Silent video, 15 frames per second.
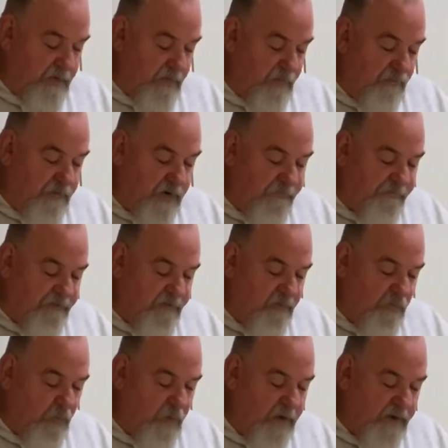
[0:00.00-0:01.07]

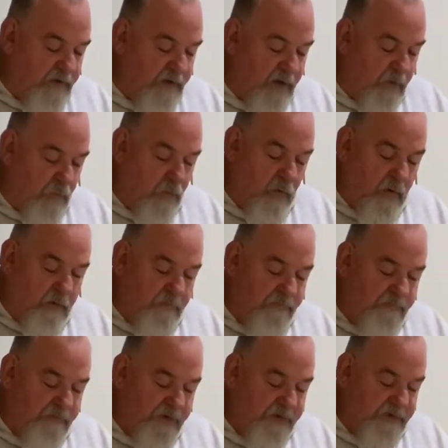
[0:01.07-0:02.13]
Reverent wonder, warm
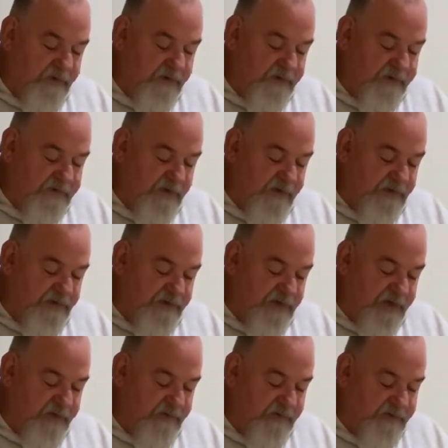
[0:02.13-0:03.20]
friendliness, and
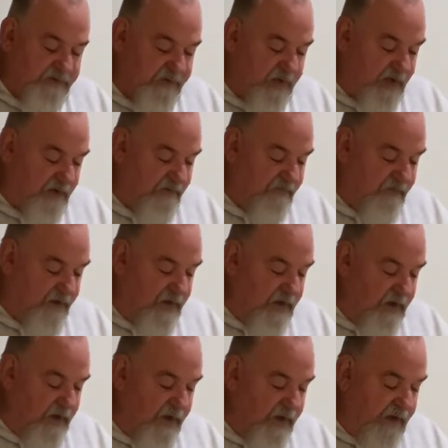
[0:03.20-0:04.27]
generous love,
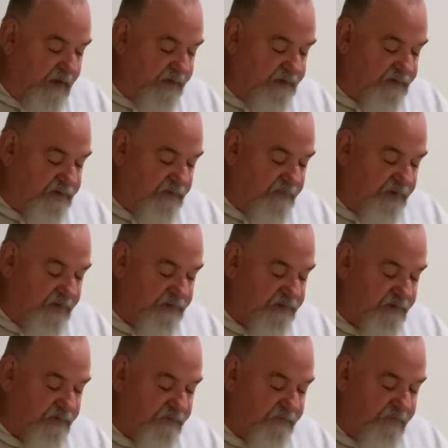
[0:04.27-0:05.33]
each
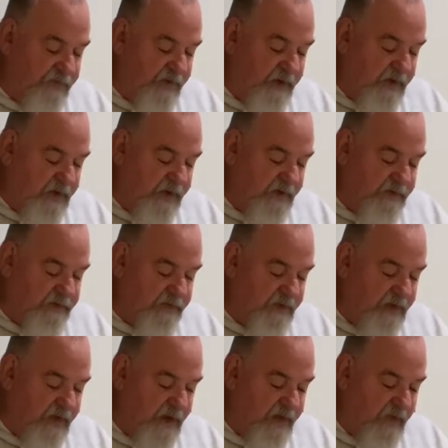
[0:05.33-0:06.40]
dimension fitting into
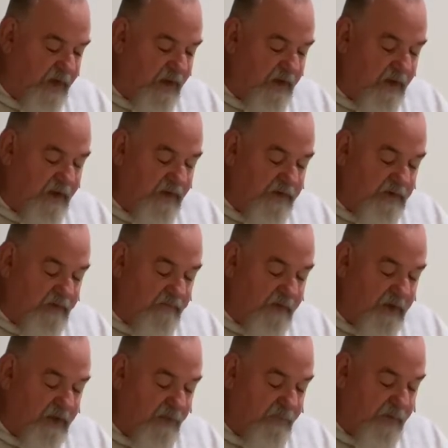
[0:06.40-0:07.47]
the other,
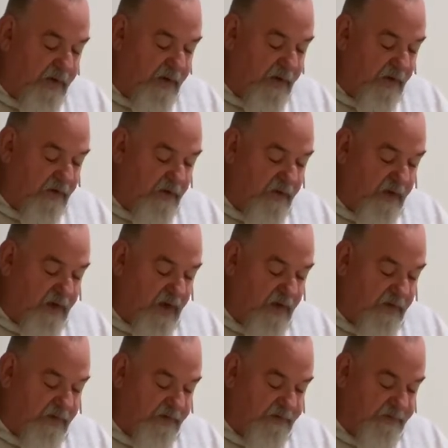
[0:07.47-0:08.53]
developing the
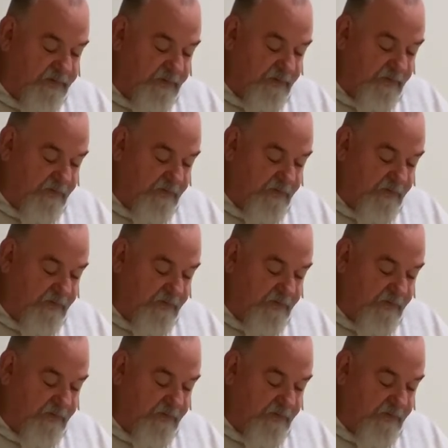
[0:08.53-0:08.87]
others.